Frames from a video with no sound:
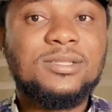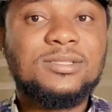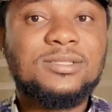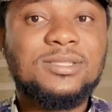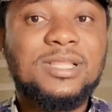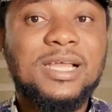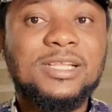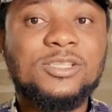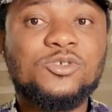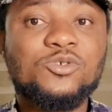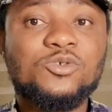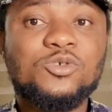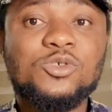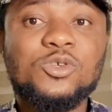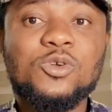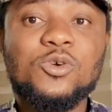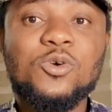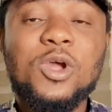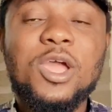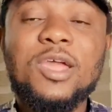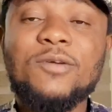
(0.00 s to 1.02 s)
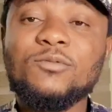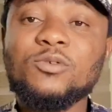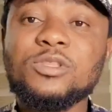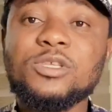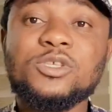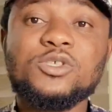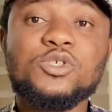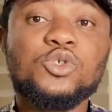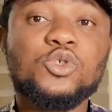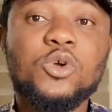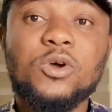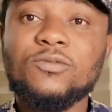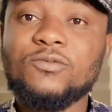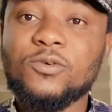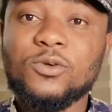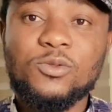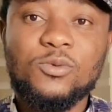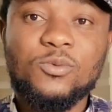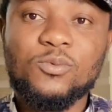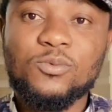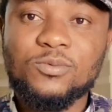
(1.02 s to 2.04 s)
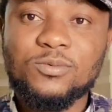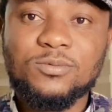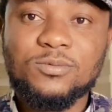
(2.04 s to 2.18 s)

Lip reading: that heaven is sure for you.